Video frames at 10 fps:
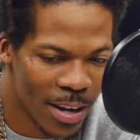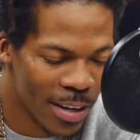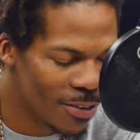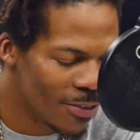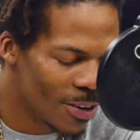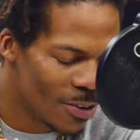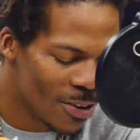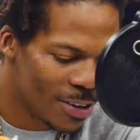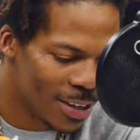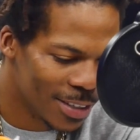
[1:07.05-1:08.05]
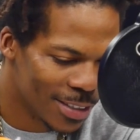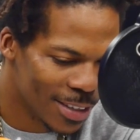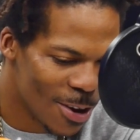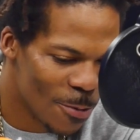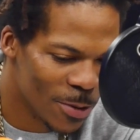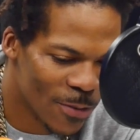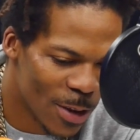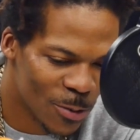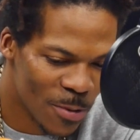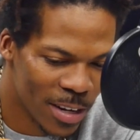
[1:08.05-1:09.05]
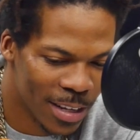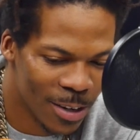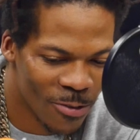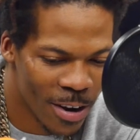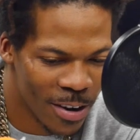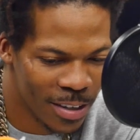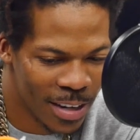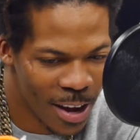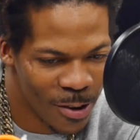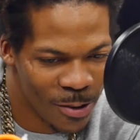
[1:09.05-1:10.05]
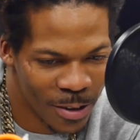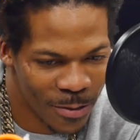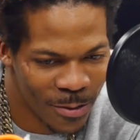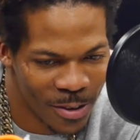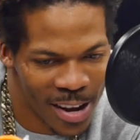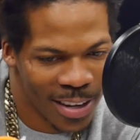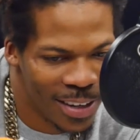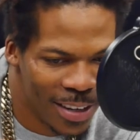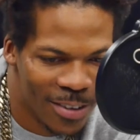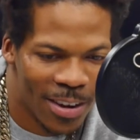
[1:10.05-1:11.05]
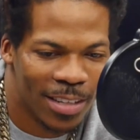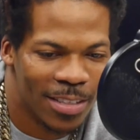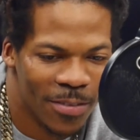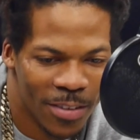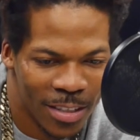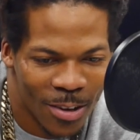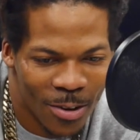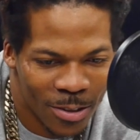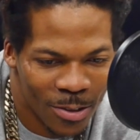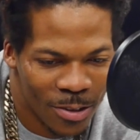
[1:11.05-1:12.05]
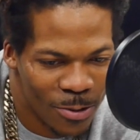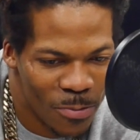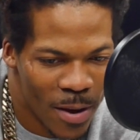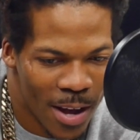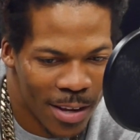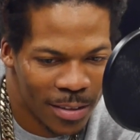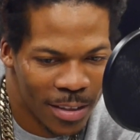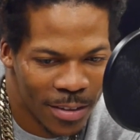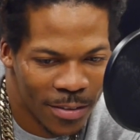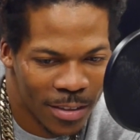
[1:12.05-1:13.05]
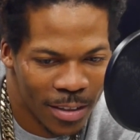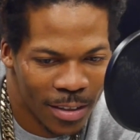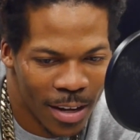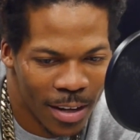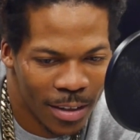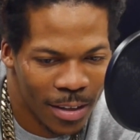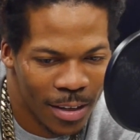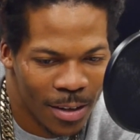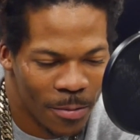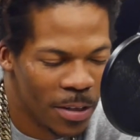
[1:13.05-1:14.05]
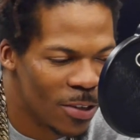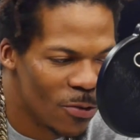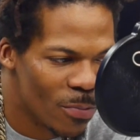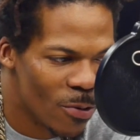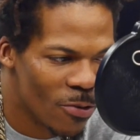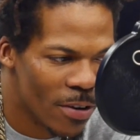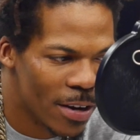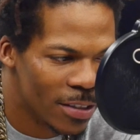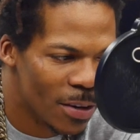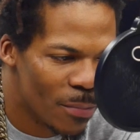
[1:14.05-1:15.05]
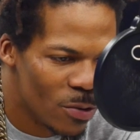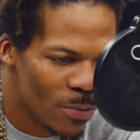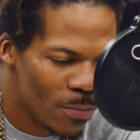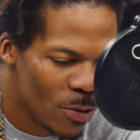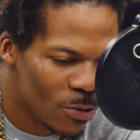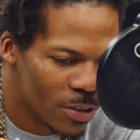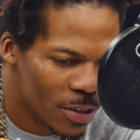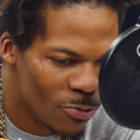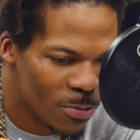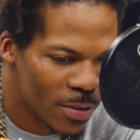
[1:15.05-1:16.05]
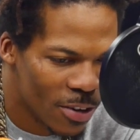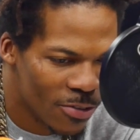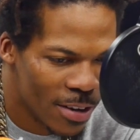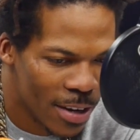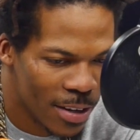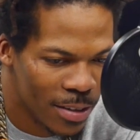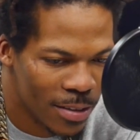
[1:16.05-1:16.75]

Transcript: I get around all that shit. I always found a way to get around it, not only for like illegal activities, also to do positive shit like for the youth programs and the music groups I created.